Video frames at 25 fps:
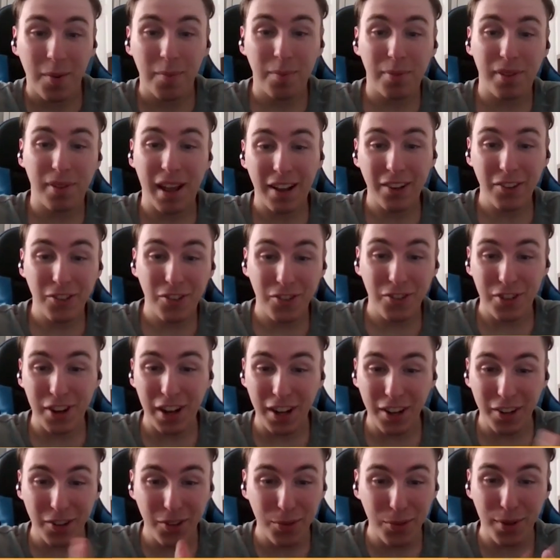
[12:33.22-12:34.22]
plans
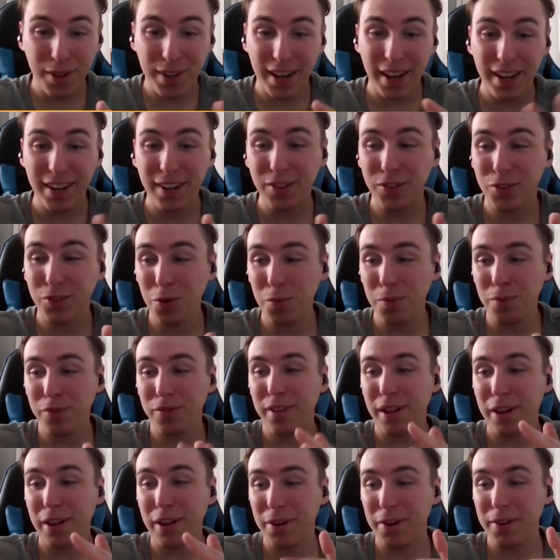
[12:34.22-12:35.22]
change. We're getting
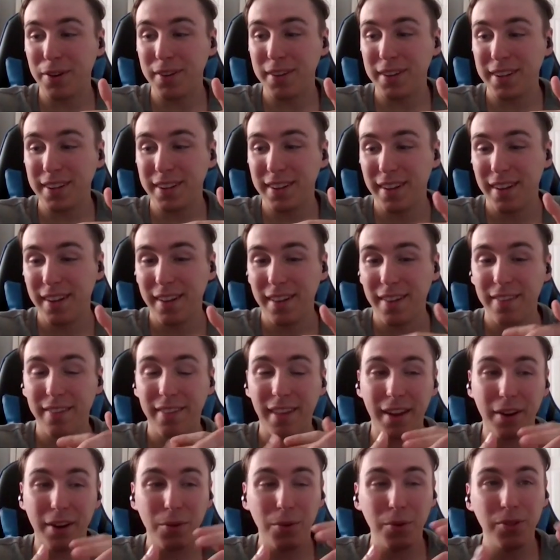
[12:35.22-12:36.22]
Doomsday early.
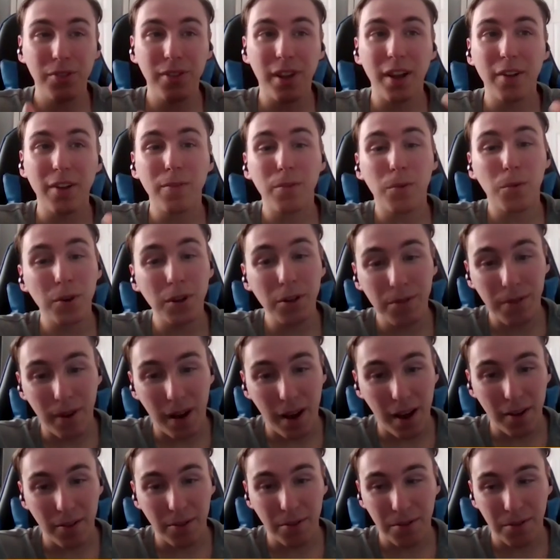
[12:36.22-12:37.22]
Then it was
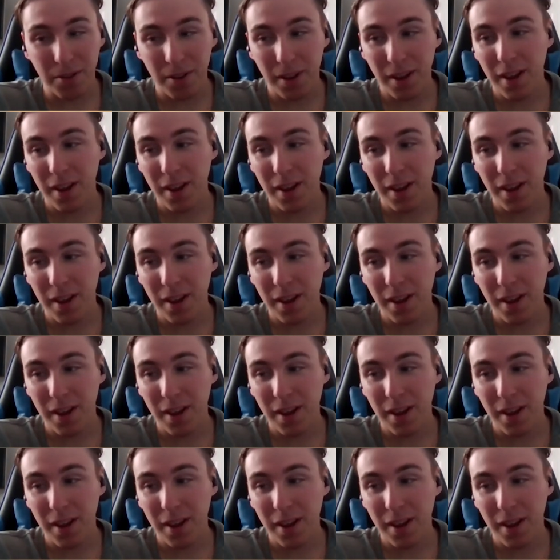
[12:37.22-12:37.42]
9:45.